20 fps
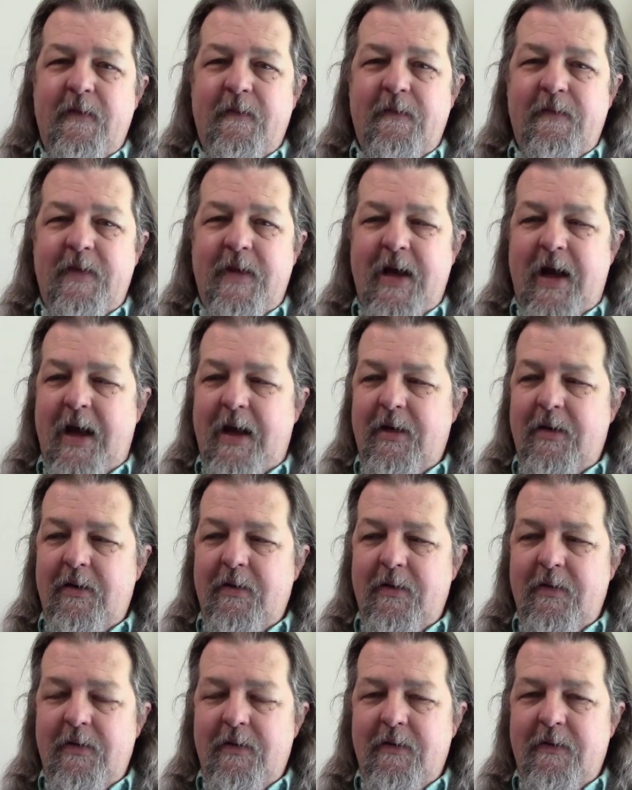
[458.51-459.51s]
that
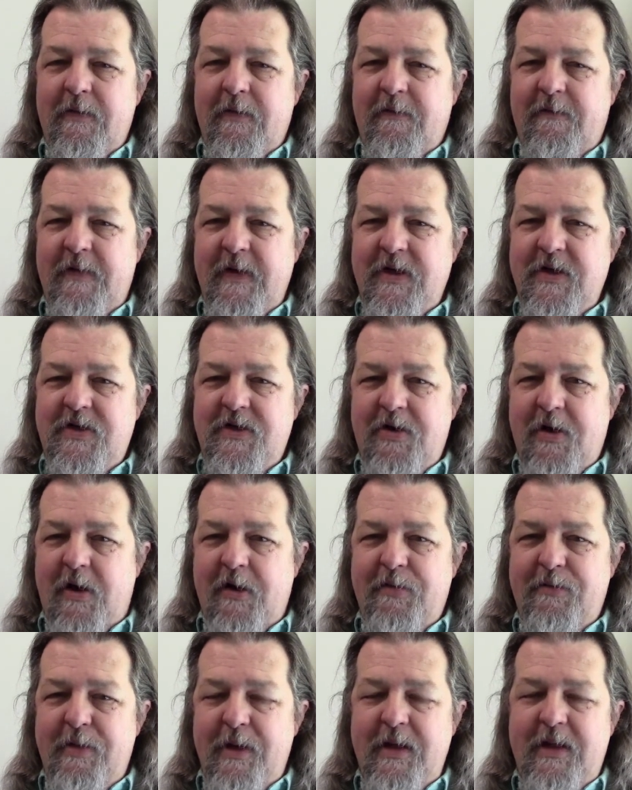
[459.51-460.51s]
the
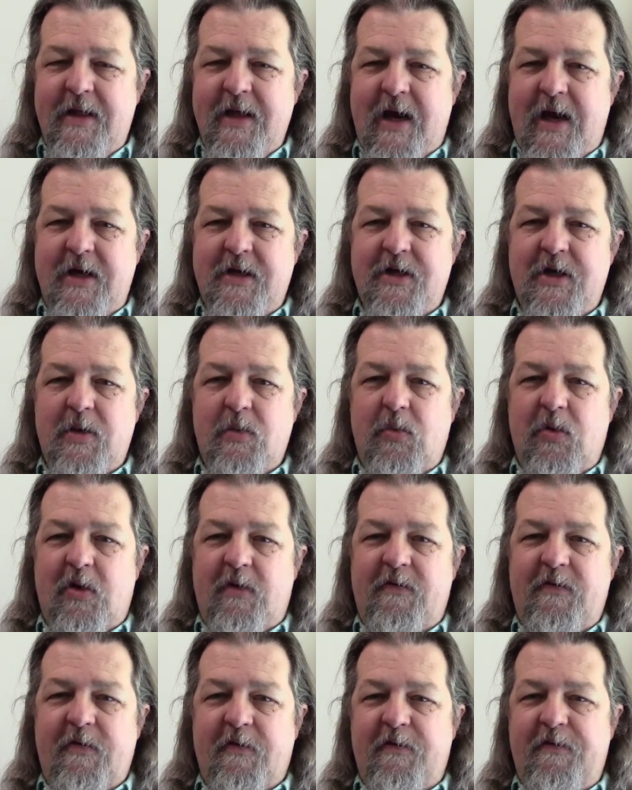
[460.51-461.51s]
Vendstar 3000 will
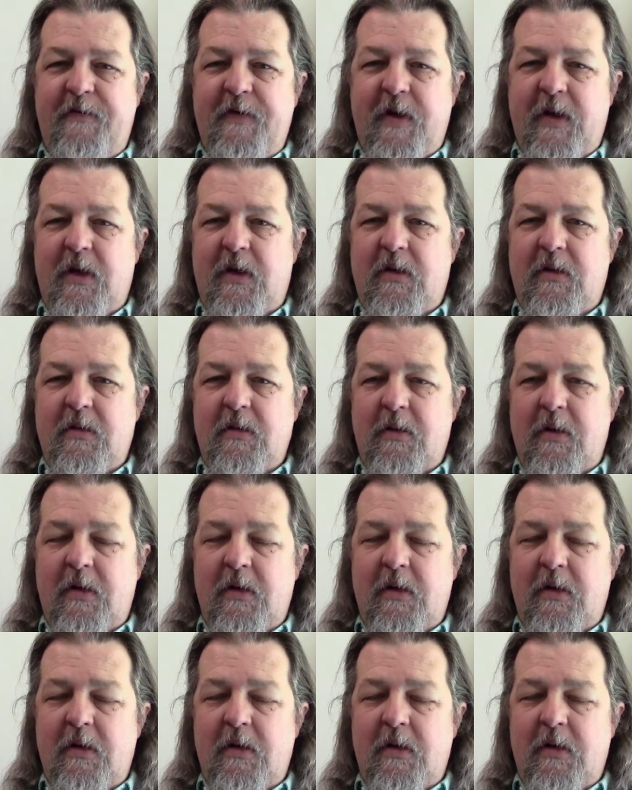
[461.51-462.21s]
fulfill